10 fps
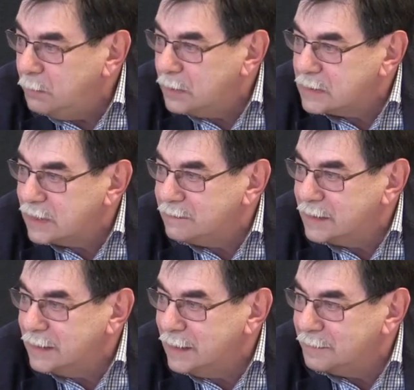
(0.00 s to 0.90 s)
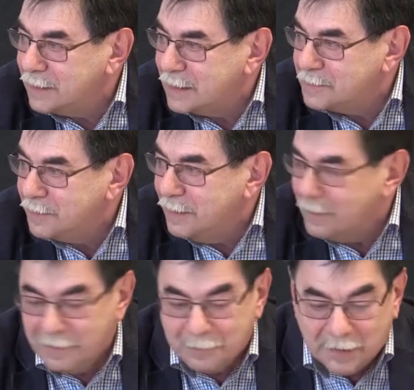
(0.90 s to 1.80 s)
then in the Baltic
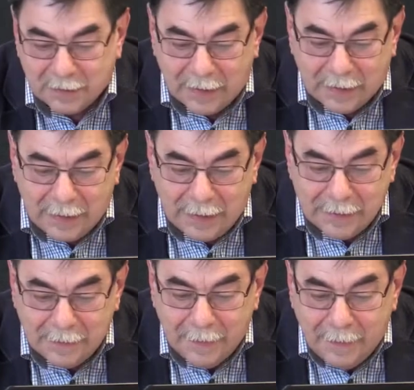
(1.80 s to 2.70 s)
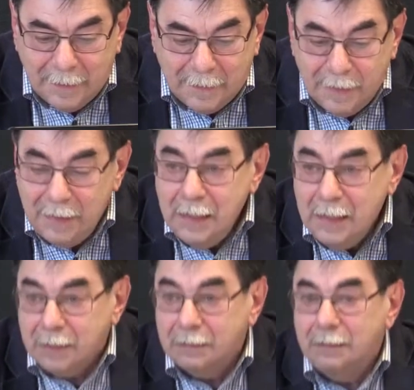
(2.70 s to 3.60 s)
Fleet, then they
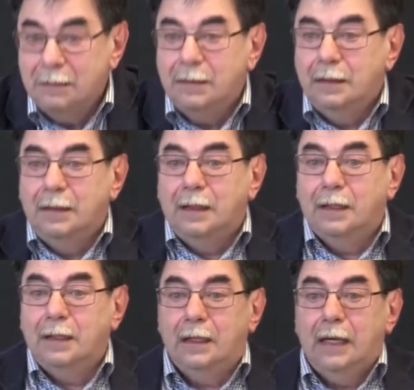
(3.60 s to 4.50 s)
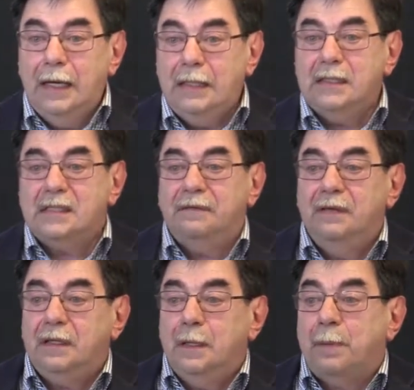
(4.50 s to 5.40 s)
seized power in
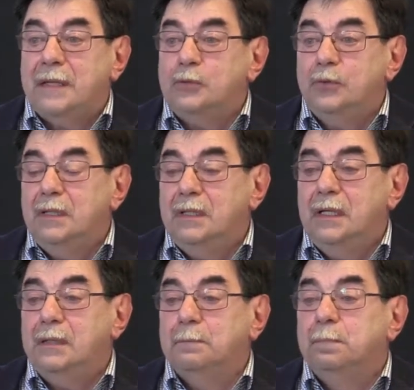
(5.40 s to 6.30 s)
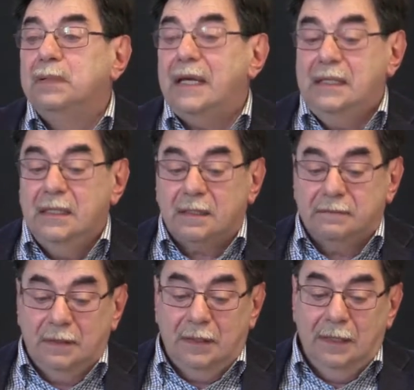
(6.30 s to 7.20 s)
Petrograd, and these
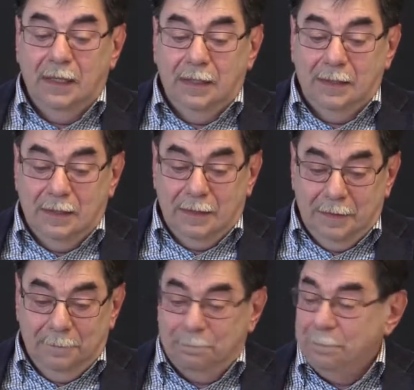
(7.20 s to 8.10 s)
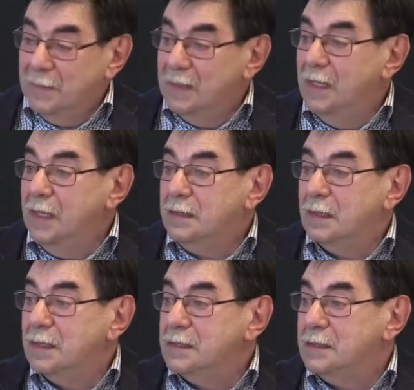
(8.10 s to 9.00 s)
Soviets were actually
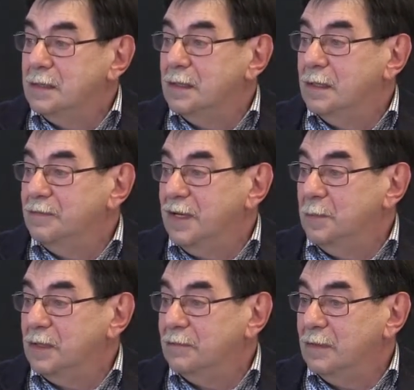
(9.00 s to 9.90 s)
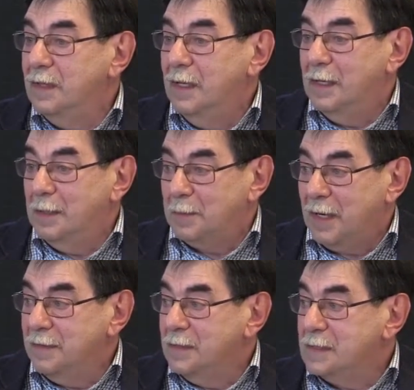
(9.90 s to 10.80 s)
blocking the
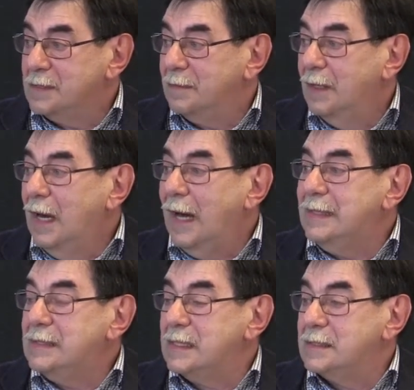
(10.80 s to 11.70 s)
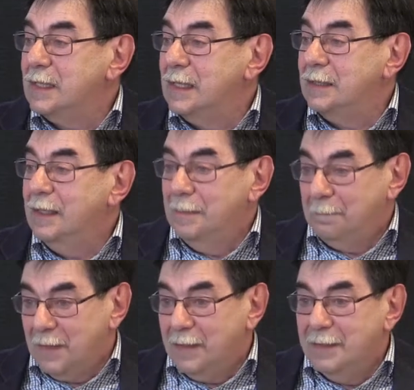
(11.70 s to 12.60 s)
activity of the
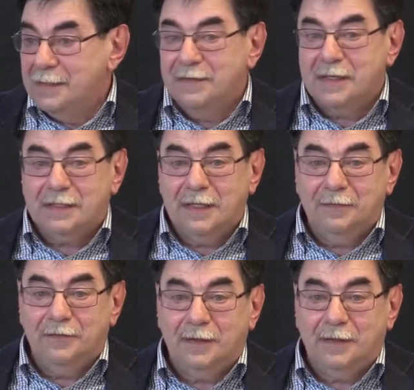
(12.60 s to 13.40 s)
provisional government.